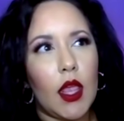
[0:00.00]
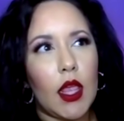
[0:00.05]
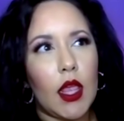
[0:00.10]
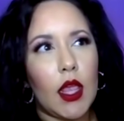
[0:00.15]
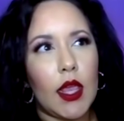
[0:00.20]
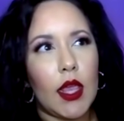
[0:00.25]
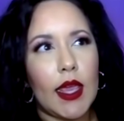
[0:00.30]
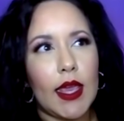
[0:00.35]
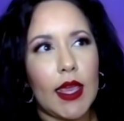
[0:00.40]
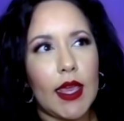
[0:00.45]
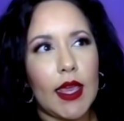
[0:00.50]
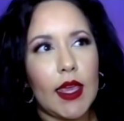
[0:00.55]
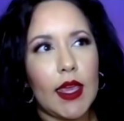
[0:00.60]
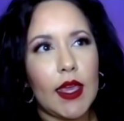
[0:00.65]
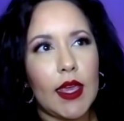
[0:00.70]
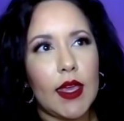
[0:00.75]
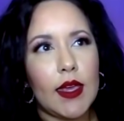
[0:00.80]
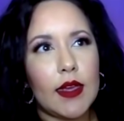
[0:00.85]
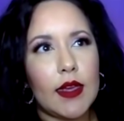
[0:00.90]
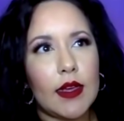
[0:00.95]

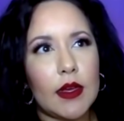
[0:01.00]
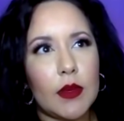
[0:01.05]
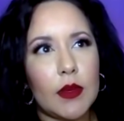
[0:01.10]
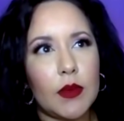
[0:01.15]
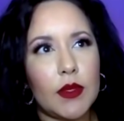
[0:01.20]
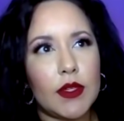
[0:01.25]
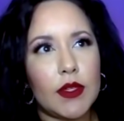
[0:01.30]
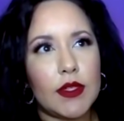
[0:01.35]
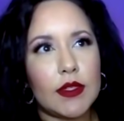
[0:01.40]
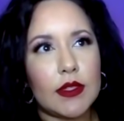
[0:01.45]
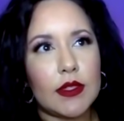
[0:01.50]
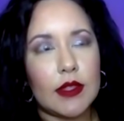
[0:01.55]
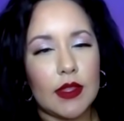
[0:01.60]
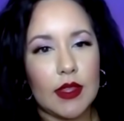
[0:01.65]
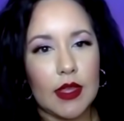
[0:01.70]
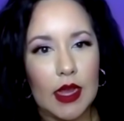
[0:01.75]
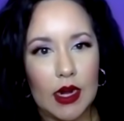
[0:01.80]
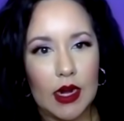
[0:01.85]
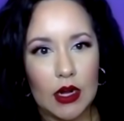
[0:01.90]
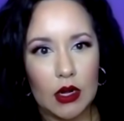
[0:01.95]
he was
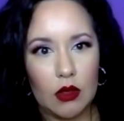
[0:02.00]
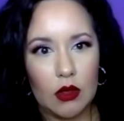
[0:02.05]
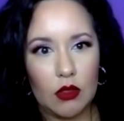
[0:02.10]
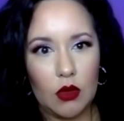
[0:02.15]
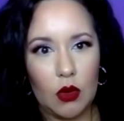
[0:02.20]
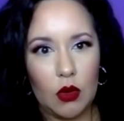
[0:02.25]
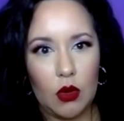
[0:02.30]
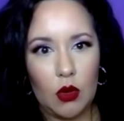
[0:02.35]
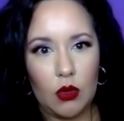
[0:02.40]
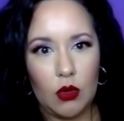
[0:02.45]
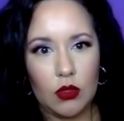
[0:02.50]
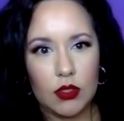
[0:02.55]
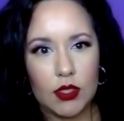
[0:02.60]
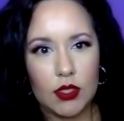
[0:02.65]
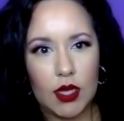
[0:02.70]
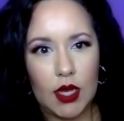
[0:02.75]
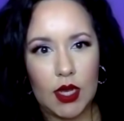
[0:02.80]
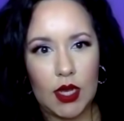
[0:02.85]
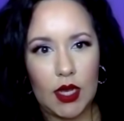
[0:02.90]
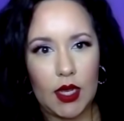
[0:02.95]
there the whole
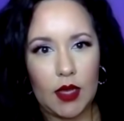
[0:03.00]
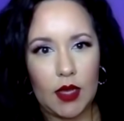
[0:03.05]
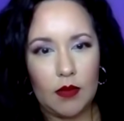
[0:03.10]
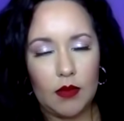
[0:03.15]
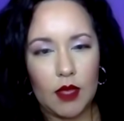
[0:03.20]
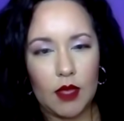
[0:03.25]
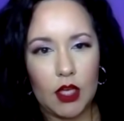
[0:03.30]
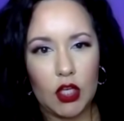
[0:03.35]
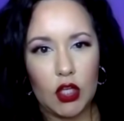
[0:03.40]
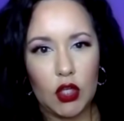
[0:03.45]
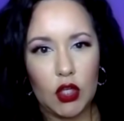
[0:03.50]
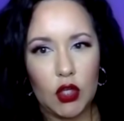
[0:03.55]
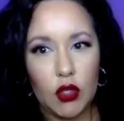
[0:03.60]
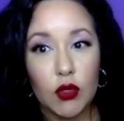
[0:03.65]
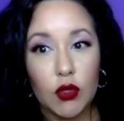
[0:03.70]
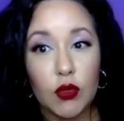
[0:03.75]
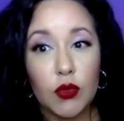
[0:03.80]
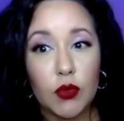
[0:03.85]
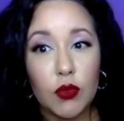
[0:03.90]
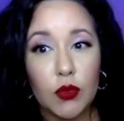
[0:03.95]
time that
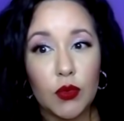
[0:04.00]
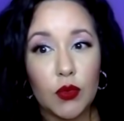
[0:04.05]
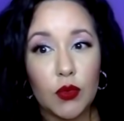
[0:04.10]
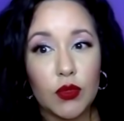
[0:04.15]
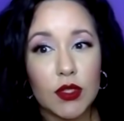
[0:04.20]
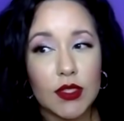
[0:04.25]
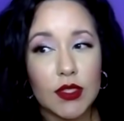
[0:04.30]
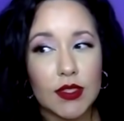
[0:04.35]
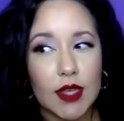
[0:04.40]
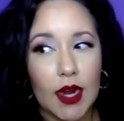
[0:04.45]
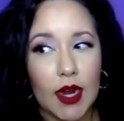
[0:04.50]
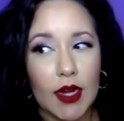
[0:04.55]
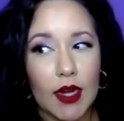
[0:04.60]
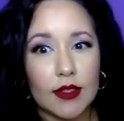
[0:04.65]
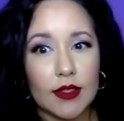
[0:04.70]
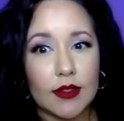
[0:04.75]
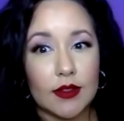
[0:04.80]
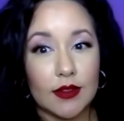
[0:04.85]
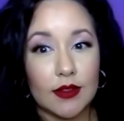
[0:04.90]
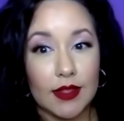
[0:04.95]
you
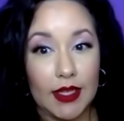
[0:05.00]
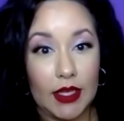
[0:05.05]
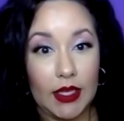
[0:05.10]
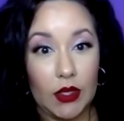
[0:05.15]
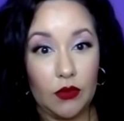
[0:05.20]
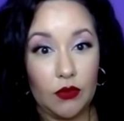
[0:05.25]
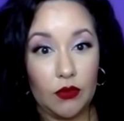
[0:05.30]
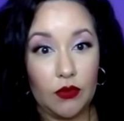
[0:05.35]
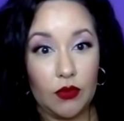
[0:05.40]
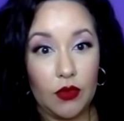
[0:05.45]
decided to leave.